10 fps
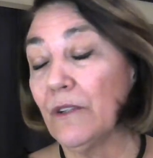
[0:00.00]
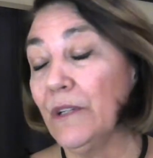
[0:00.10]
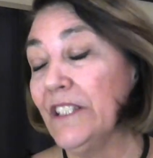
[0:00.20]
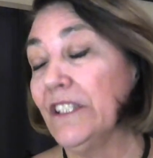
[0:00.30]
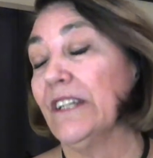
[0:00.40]

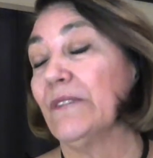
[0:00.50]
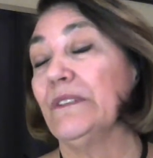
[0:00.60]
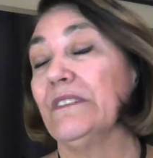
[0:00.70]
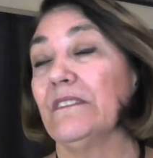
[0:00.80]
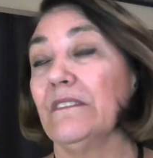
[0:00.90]
CoinCheck
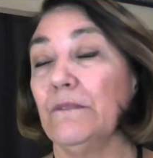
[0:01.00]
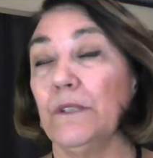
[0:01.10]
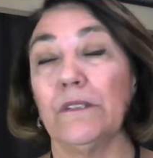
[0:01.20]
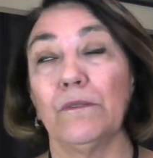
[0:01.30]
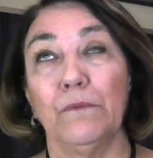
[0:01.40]
was
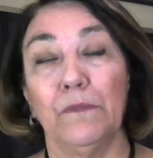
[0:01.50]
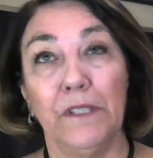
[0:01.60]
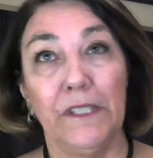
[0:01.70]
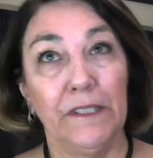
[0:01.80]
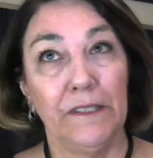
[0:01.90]

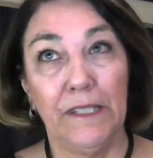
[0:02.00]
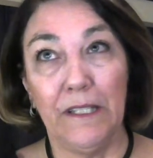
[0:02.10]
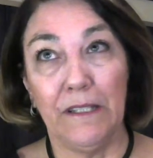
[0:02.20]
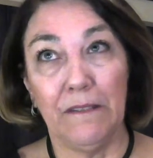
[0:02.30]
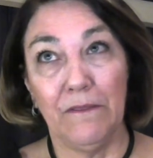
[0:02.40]

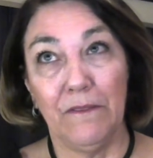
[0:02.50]
really